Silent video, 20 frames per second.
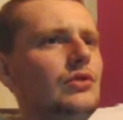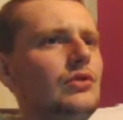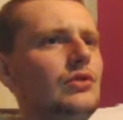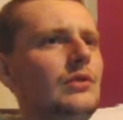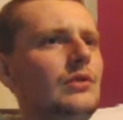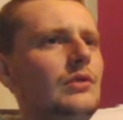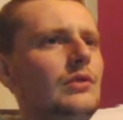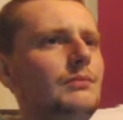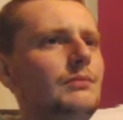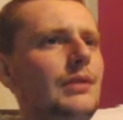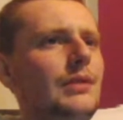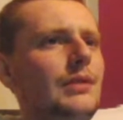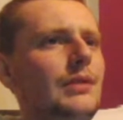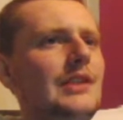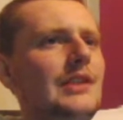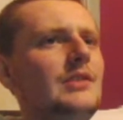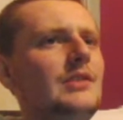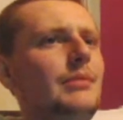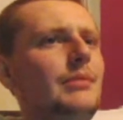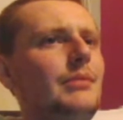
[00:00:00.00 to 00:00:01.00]
Plays
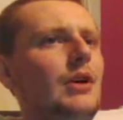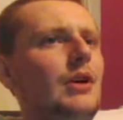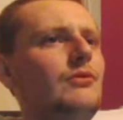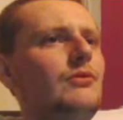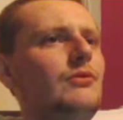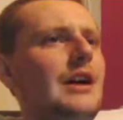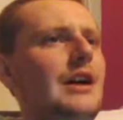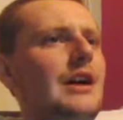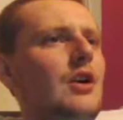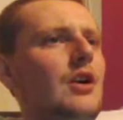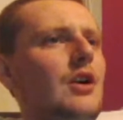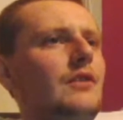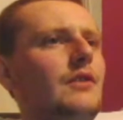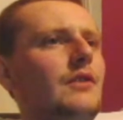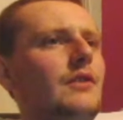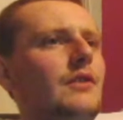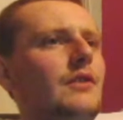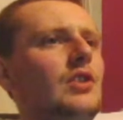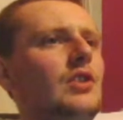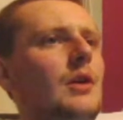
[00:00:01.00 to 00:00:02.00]
the ball right over the
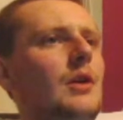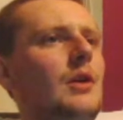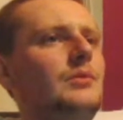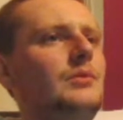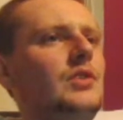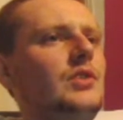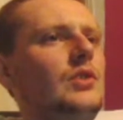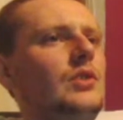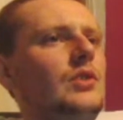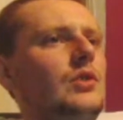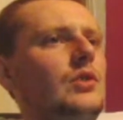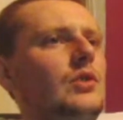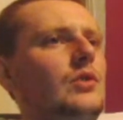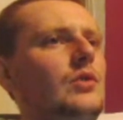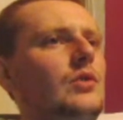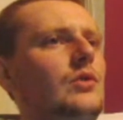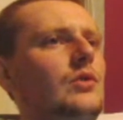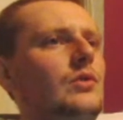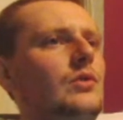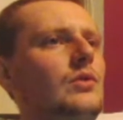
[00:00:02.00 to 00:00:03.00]
top
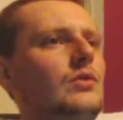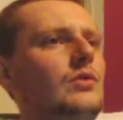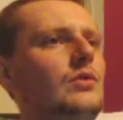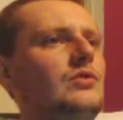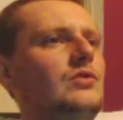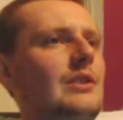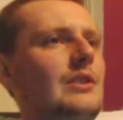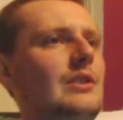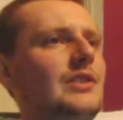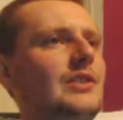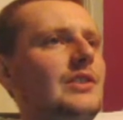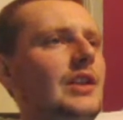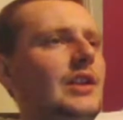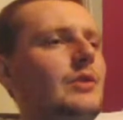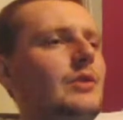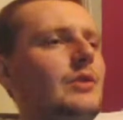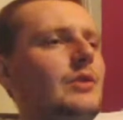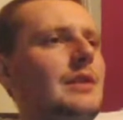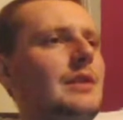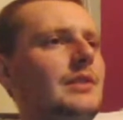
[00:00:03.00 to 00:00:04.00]
to João Cancelo.
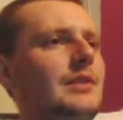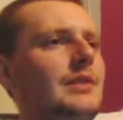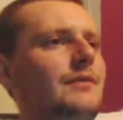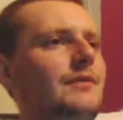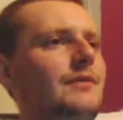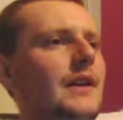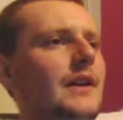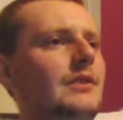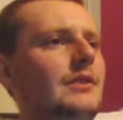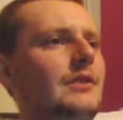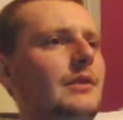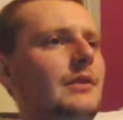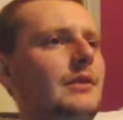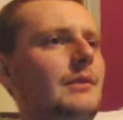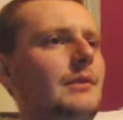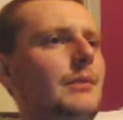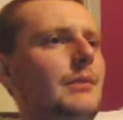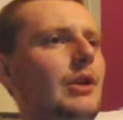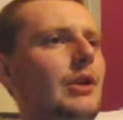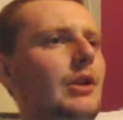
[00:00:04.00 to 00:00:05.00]
Keeps the
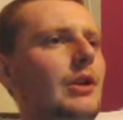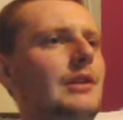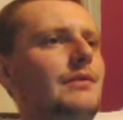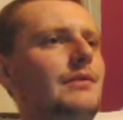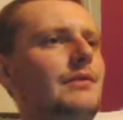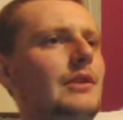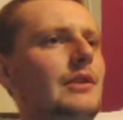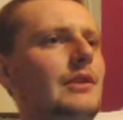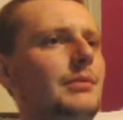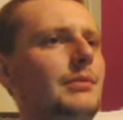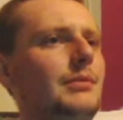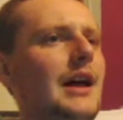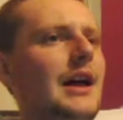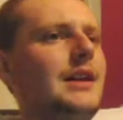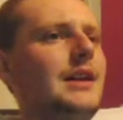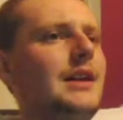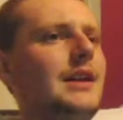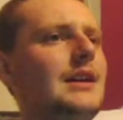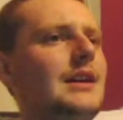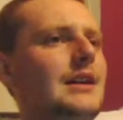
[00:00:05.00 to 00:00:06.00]
ball in the field of
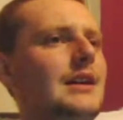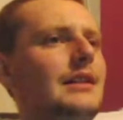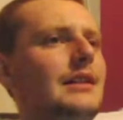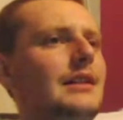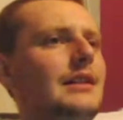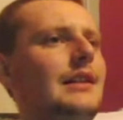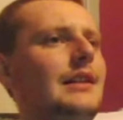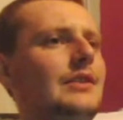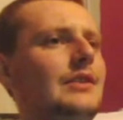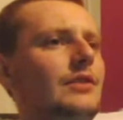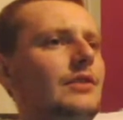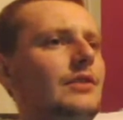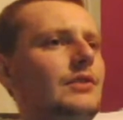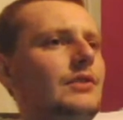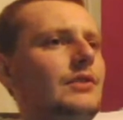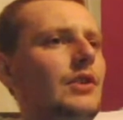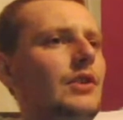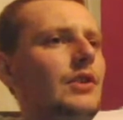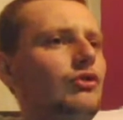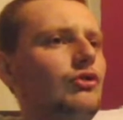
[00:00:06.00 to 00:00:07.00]
play. Lays it off to
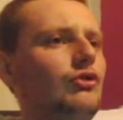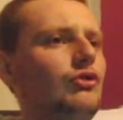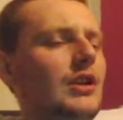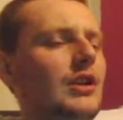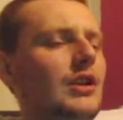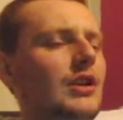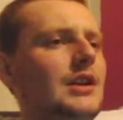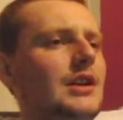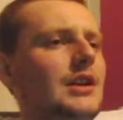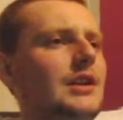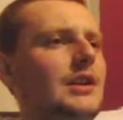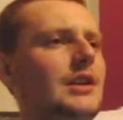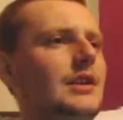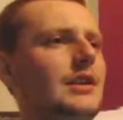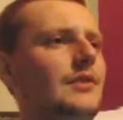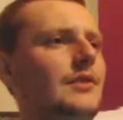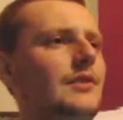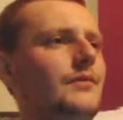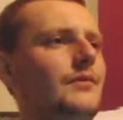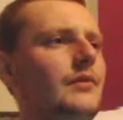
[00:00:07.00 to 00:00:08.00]
Rodri.
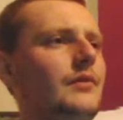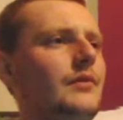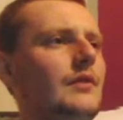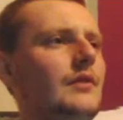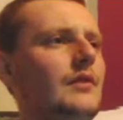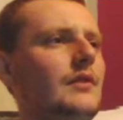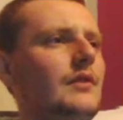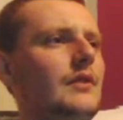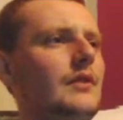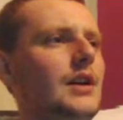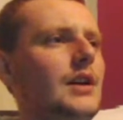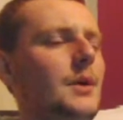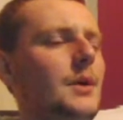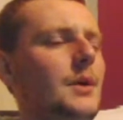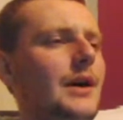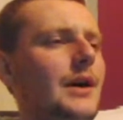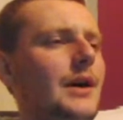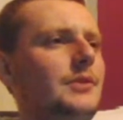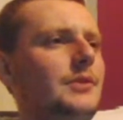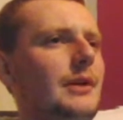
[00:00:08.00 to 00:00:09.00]
Out
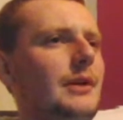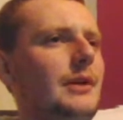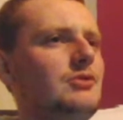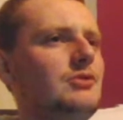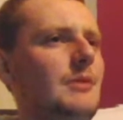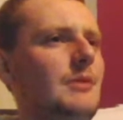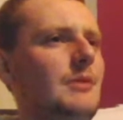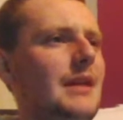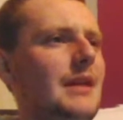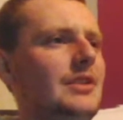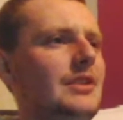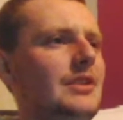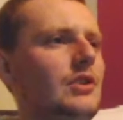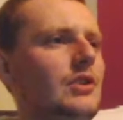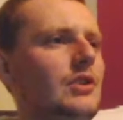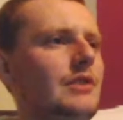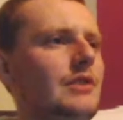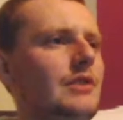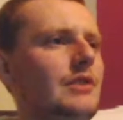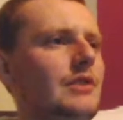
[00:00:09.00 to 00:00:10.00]
wide to Benjamin Mendy.
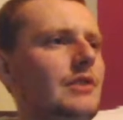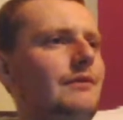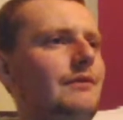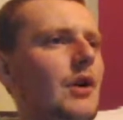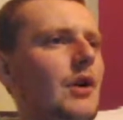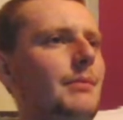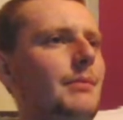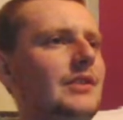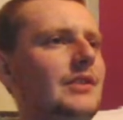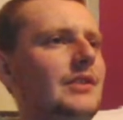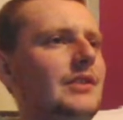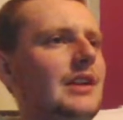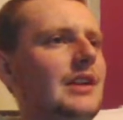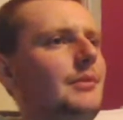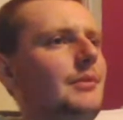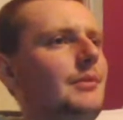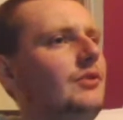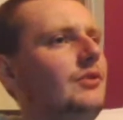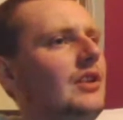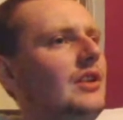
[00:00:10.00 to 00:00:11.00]
Looking for that forward pass to
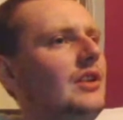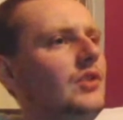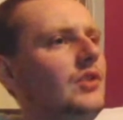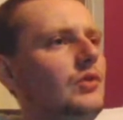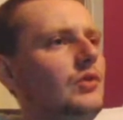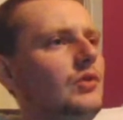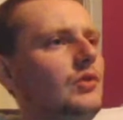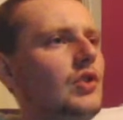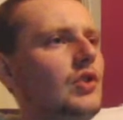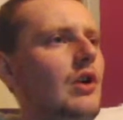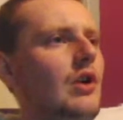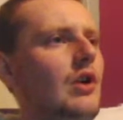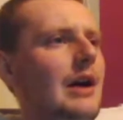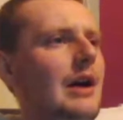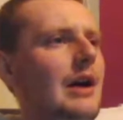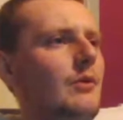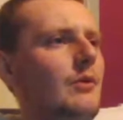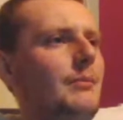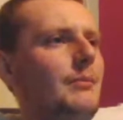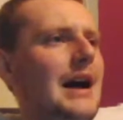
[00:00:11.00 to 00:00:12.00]
Gabriel Jesus. Cut
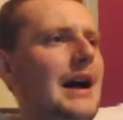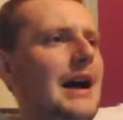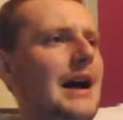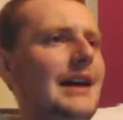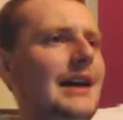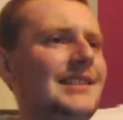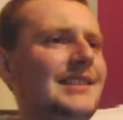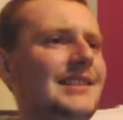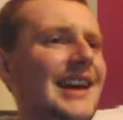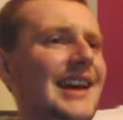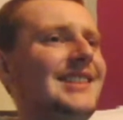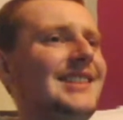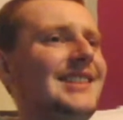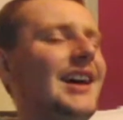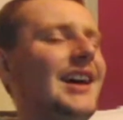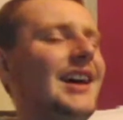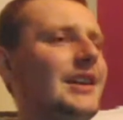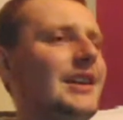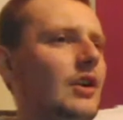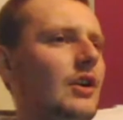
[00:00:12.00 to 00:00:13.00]
out by
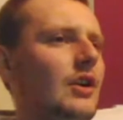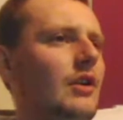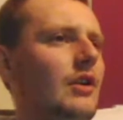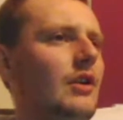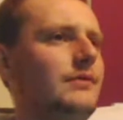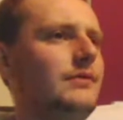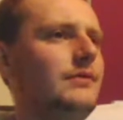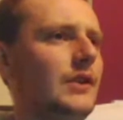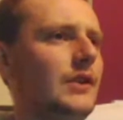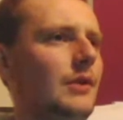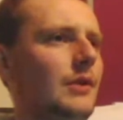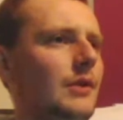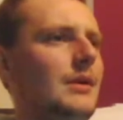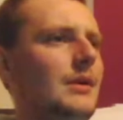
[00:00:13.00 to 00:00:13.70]
Tete of Fulham.